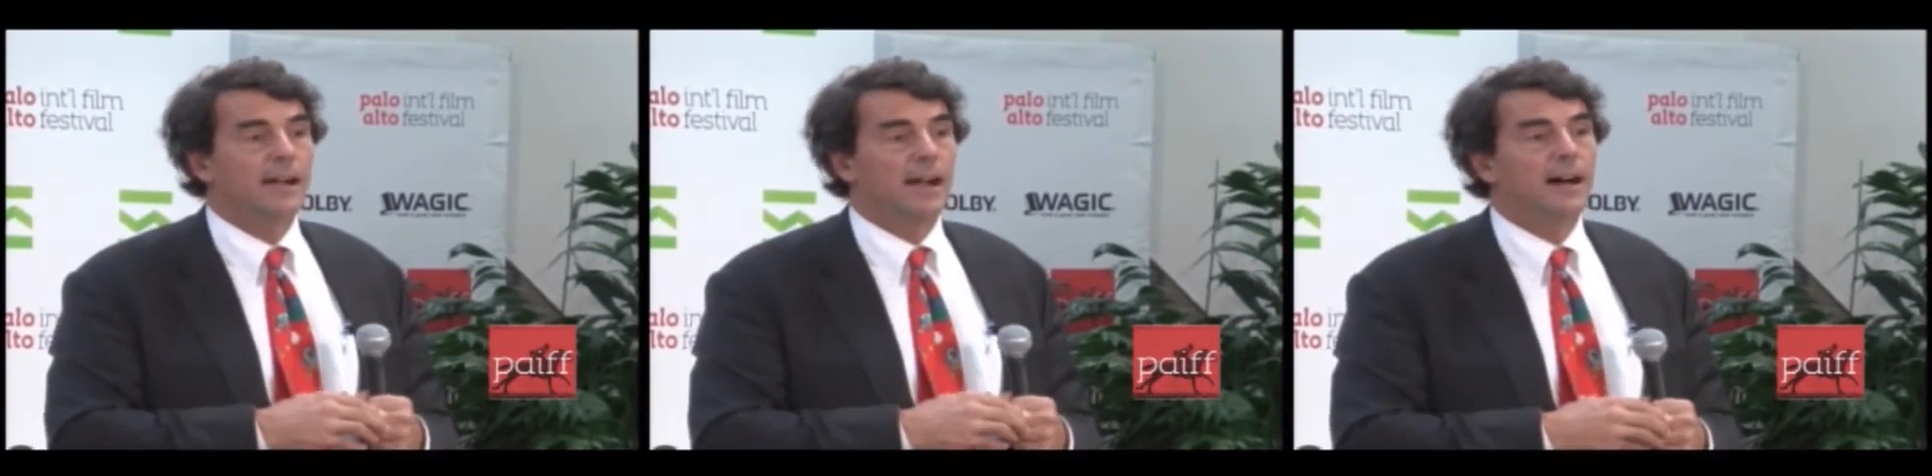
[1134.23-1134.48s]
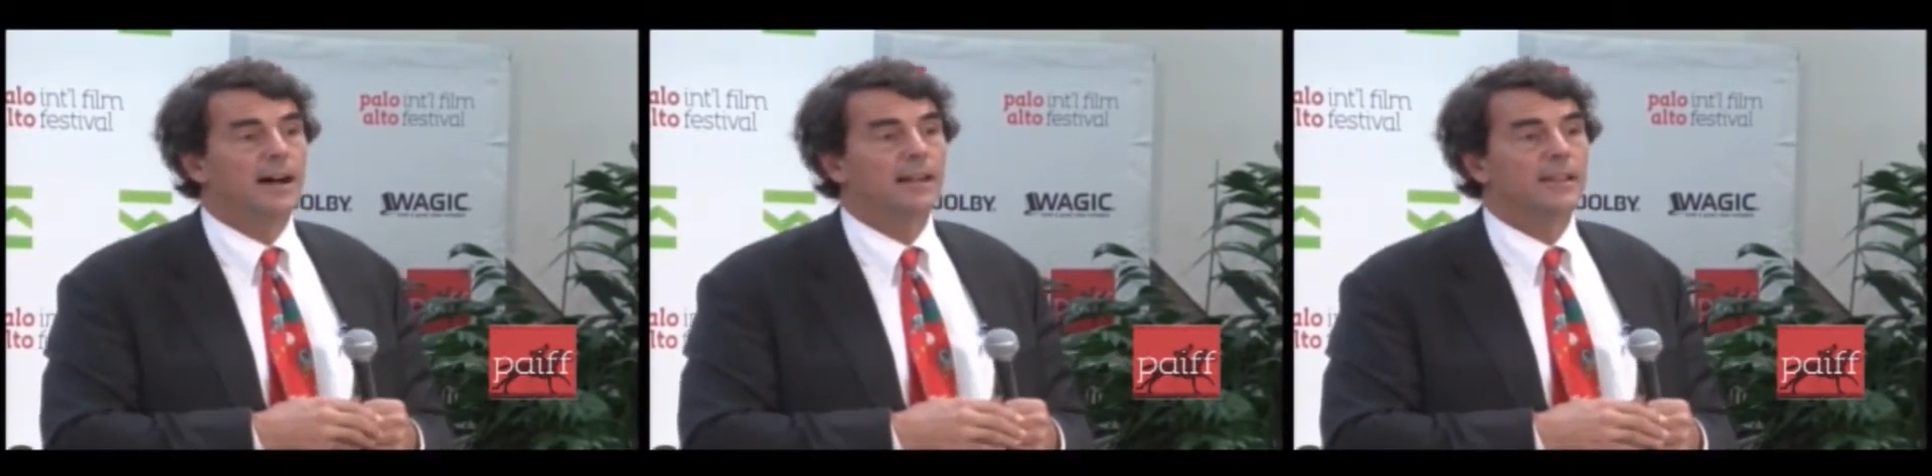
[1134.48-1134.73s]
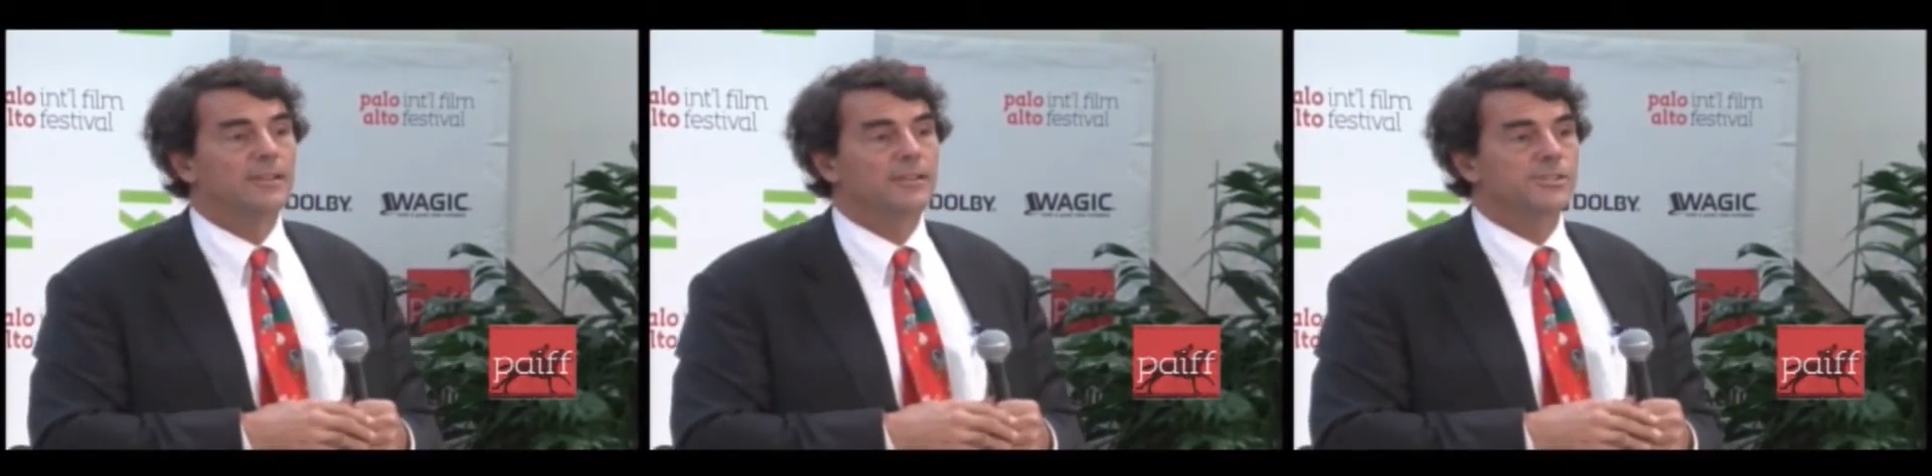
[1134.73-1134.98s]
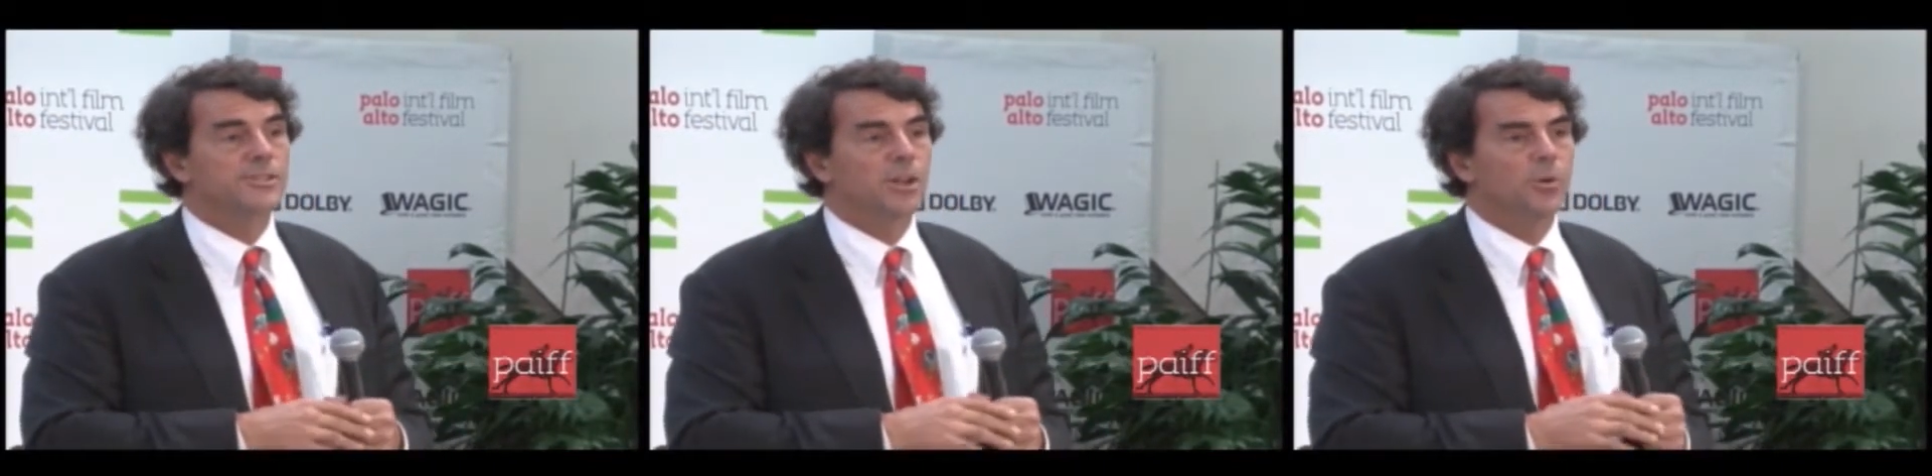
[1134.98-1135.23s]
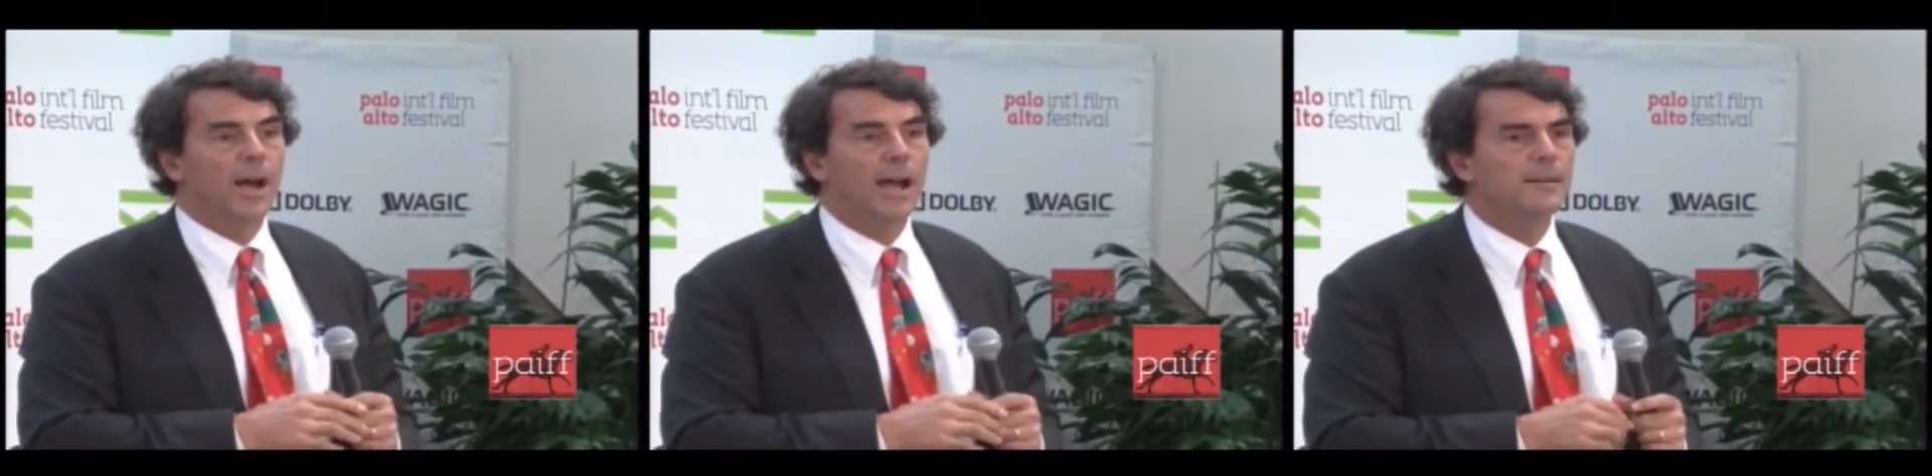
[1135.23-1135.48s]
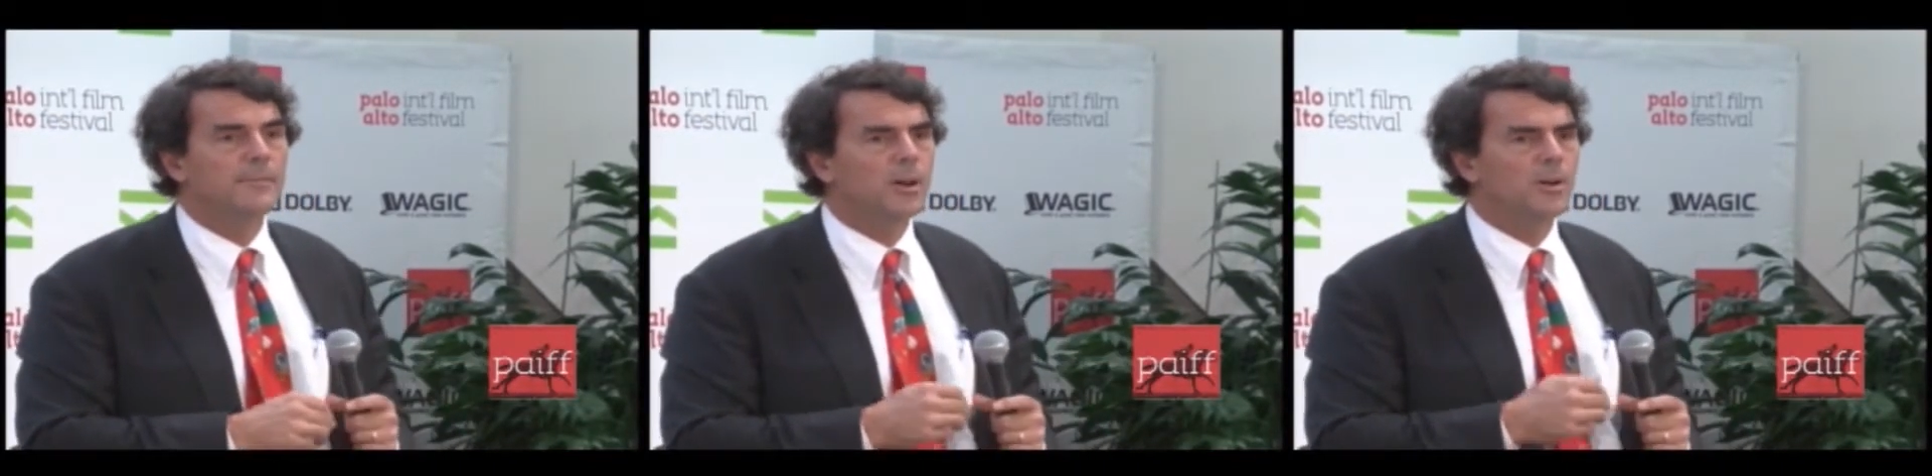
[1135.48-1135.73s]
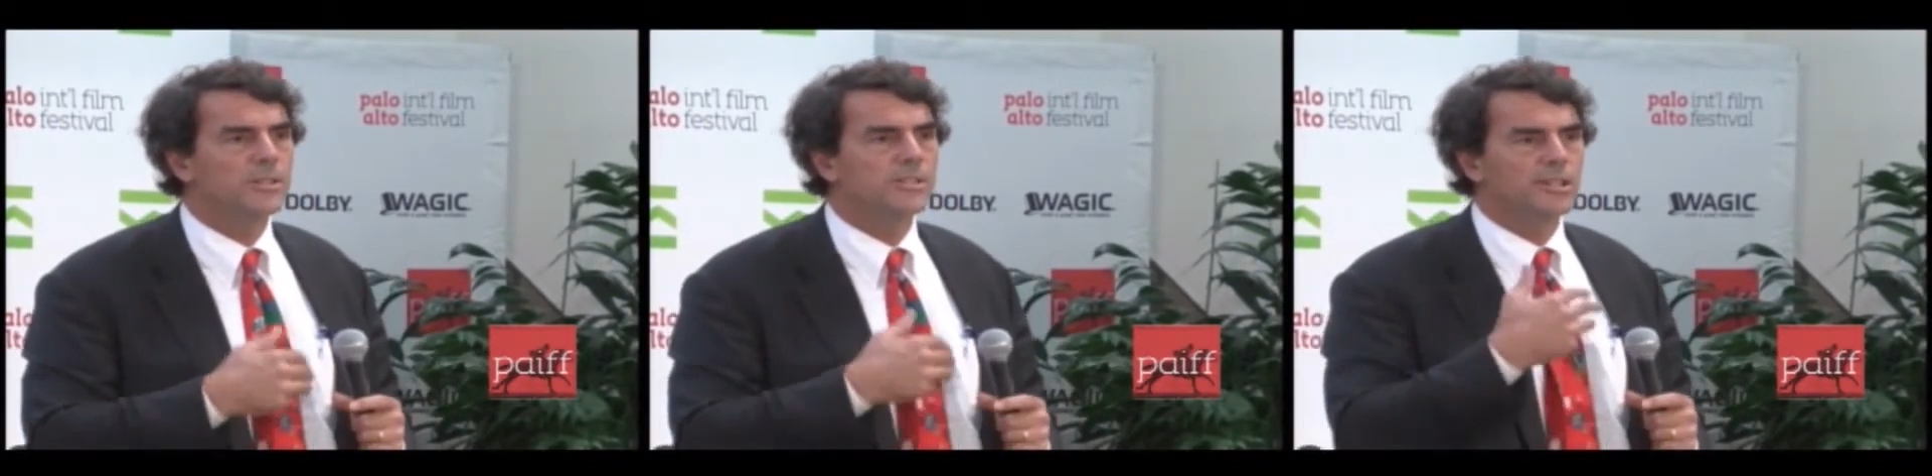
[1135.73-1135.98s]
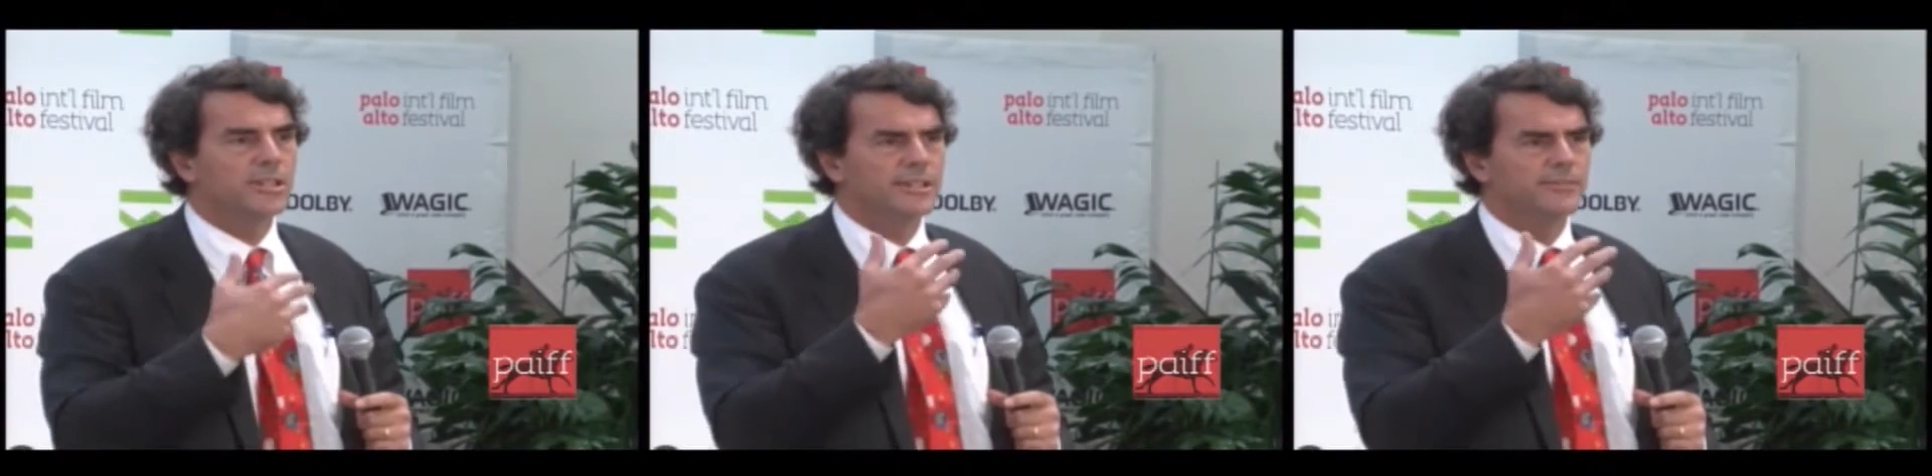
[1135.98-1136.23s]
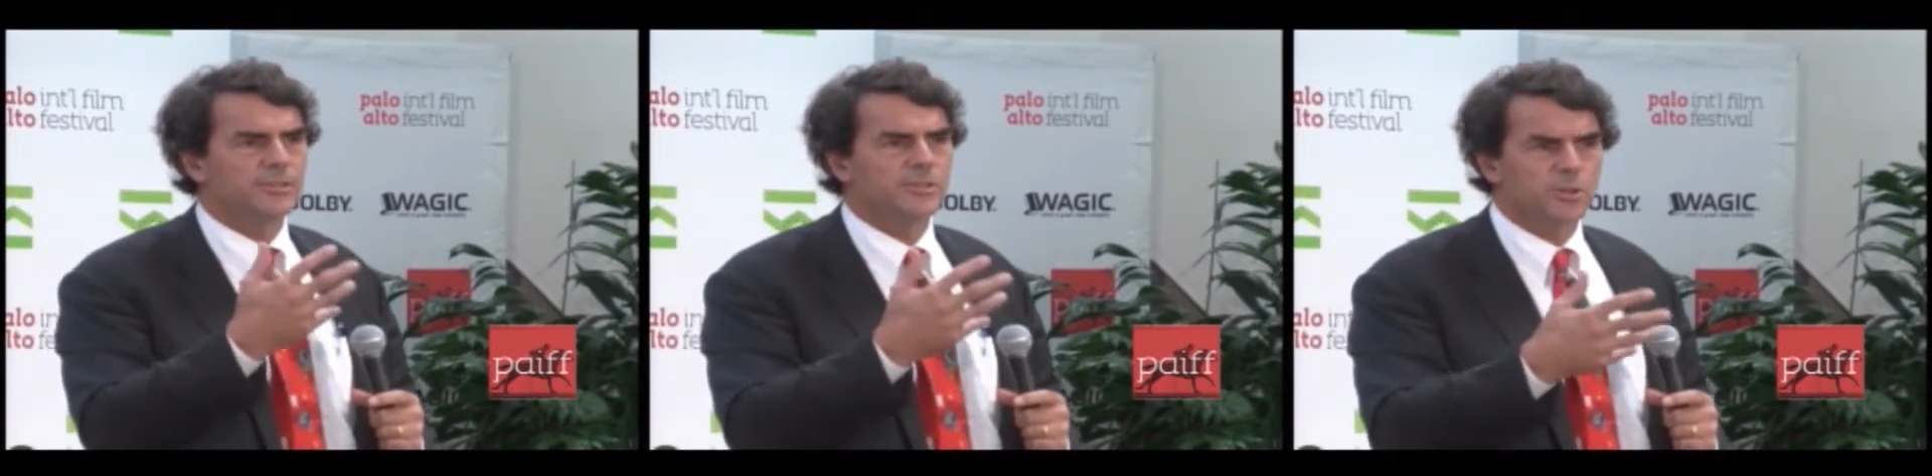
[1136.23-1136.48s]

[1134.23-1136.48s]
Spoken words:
So I'm always looking for